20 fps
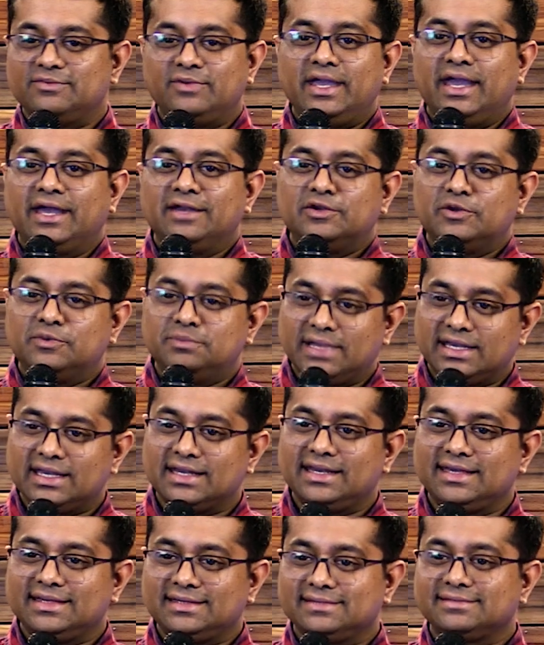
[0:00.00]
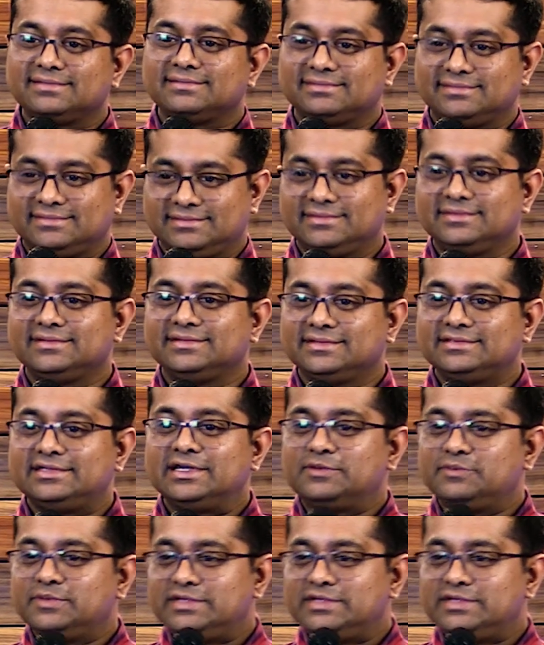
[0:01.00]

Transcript: we had no beginning till